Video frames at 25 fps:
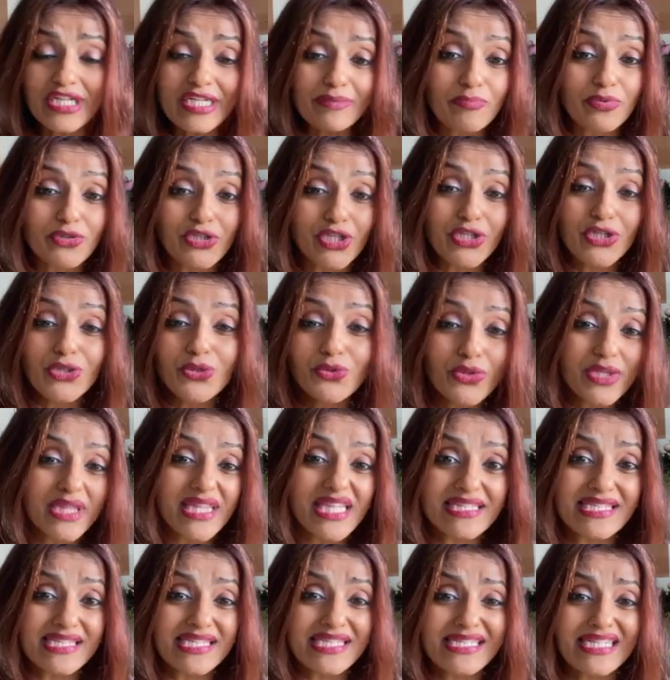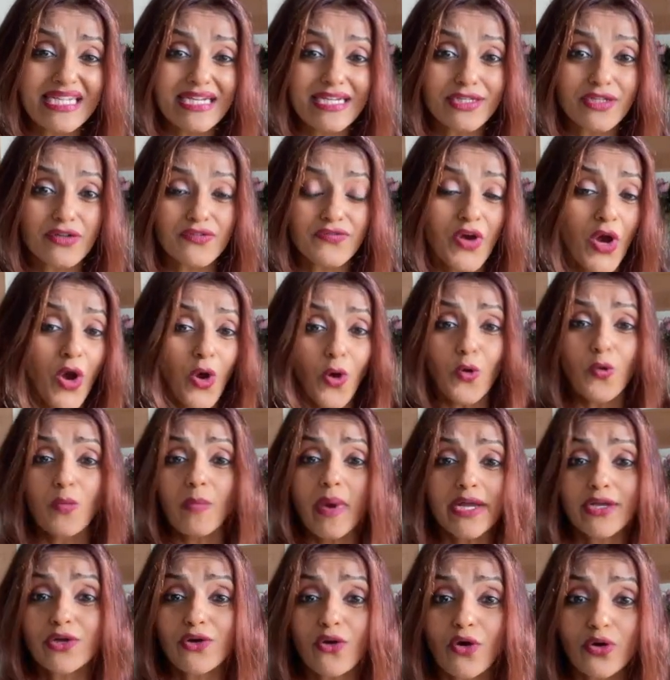putting you in that state of, oh my
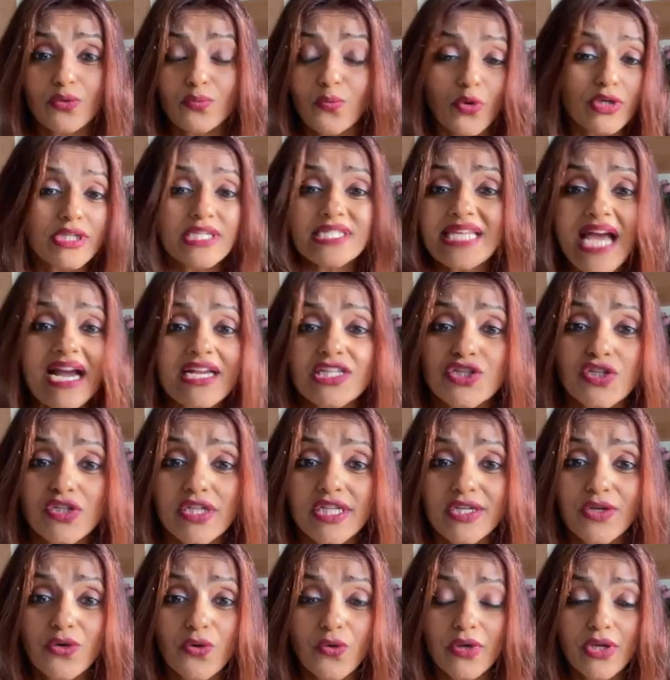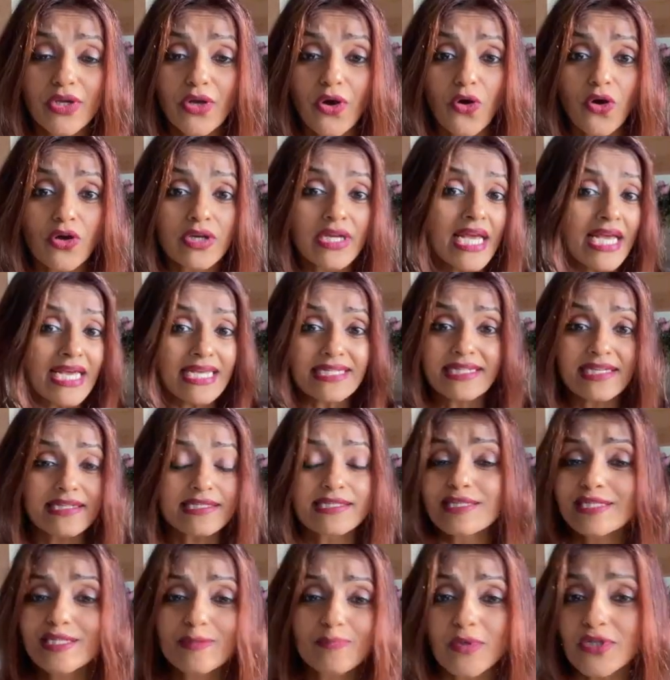God, what is actually going on? Does
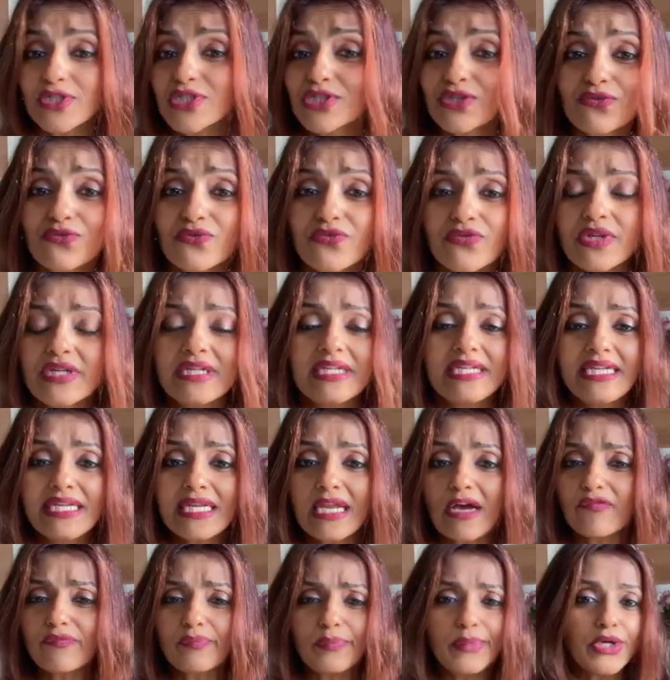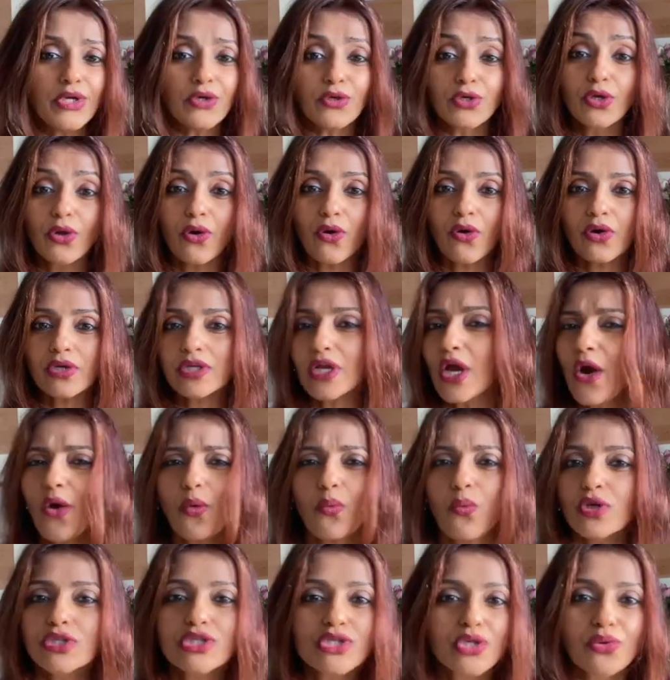this person really love me or not?
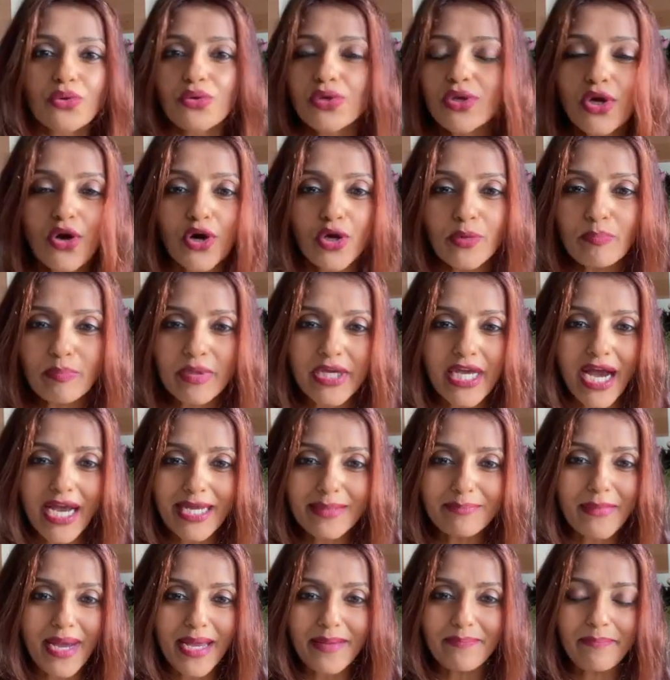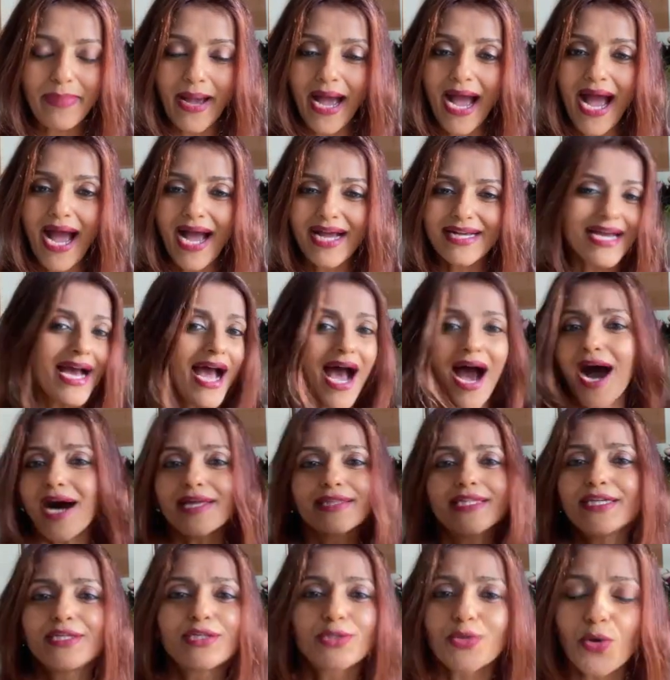What's going on behind my back? Are
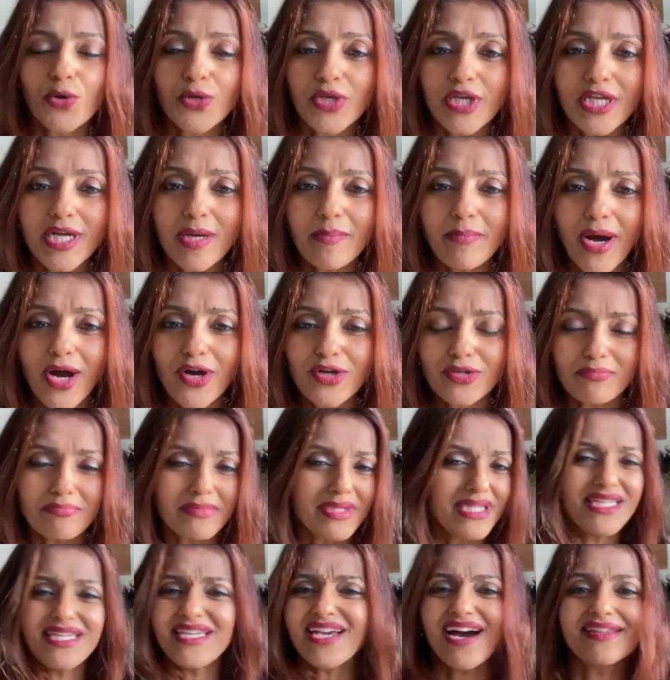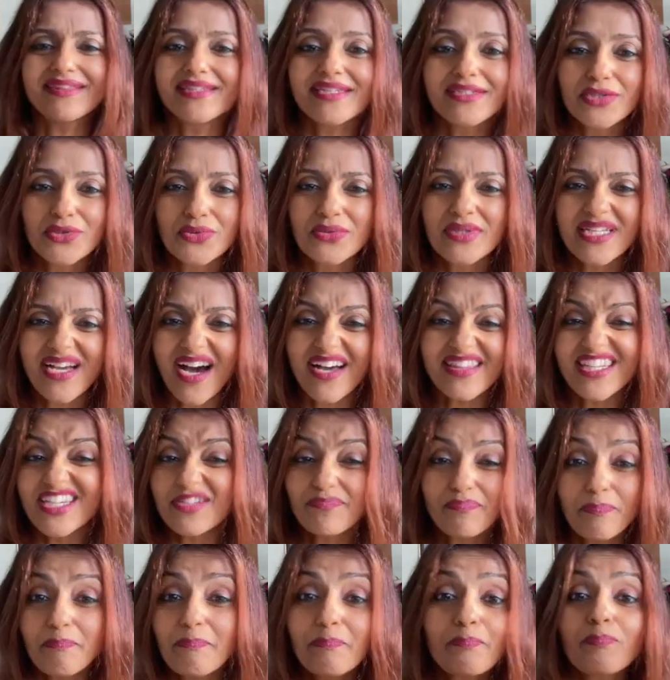they talking about me? Are they
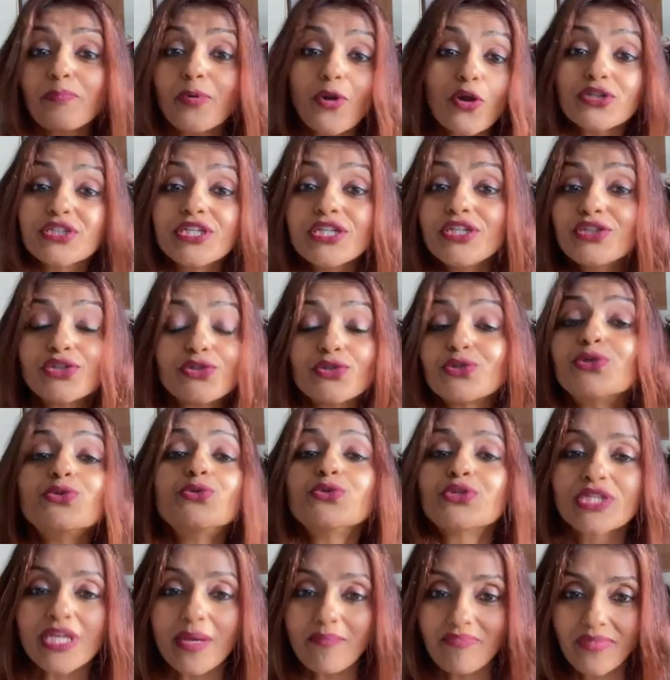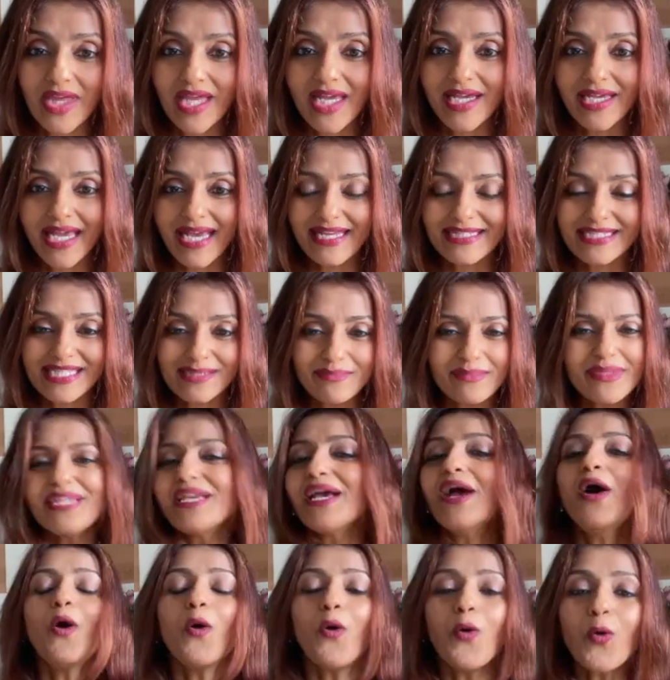plotting to do something against me?
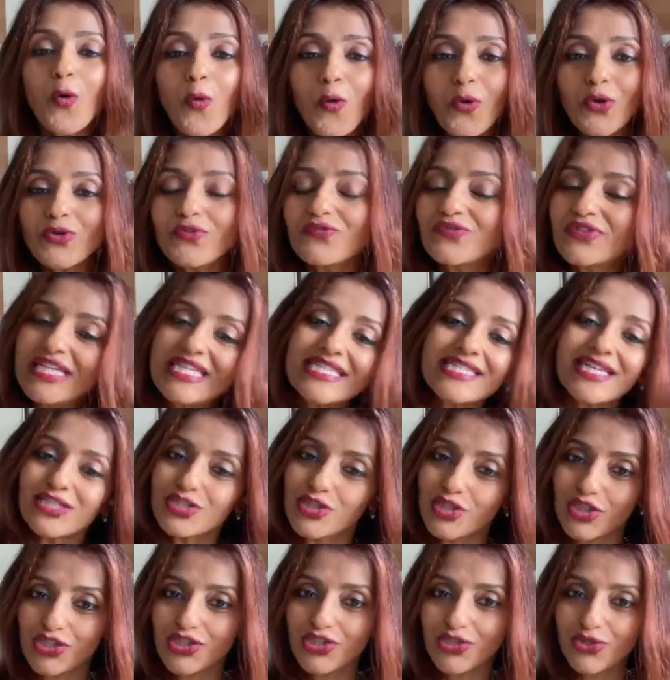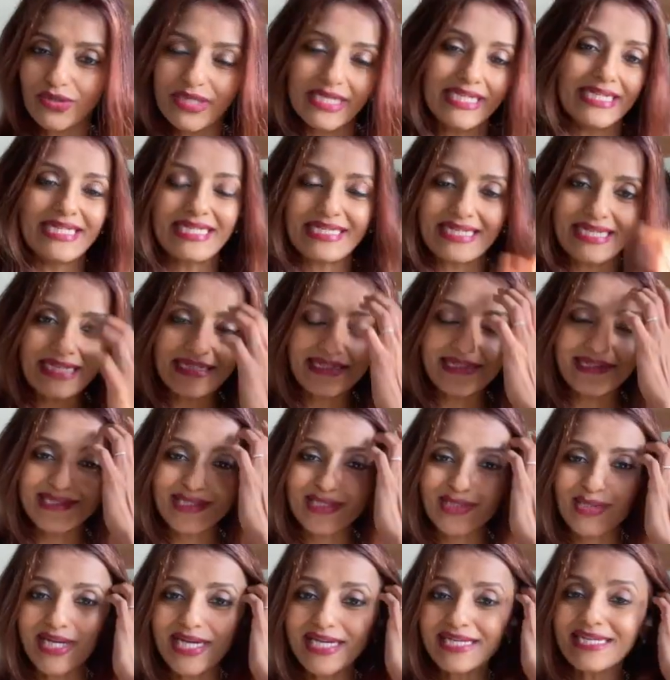All of these are just your indicators,
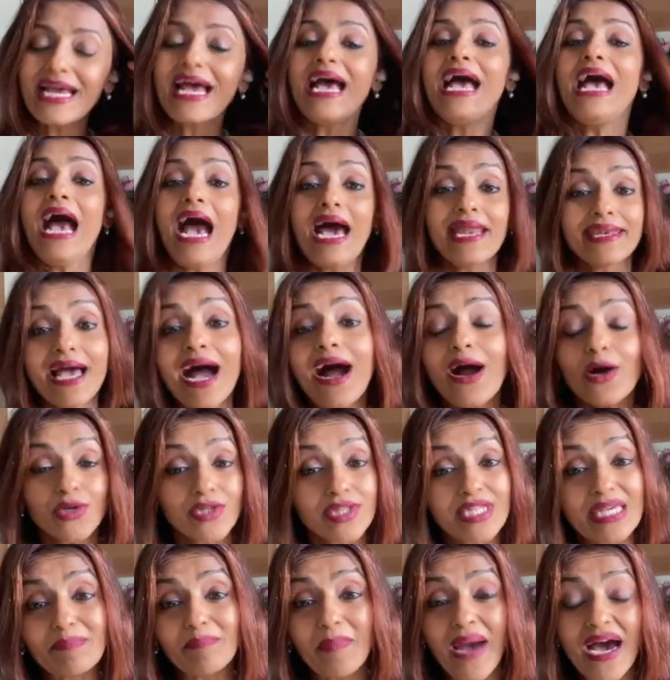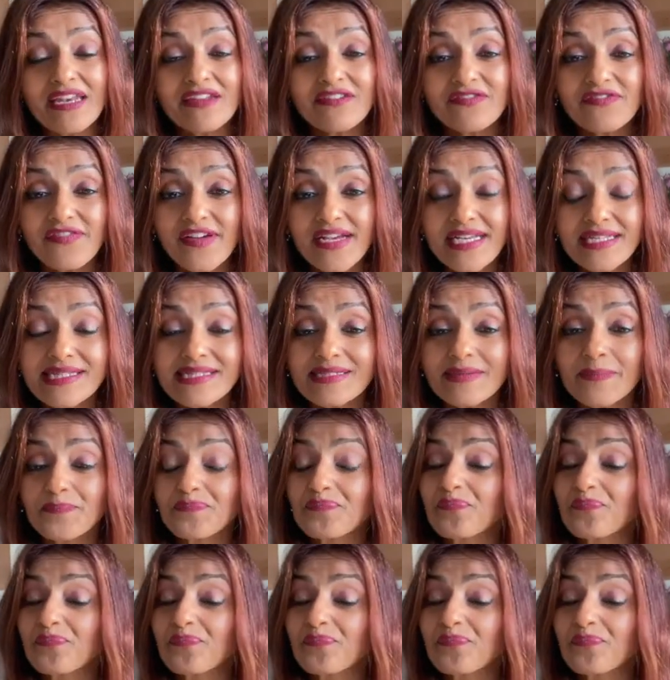right? And how do they manifest?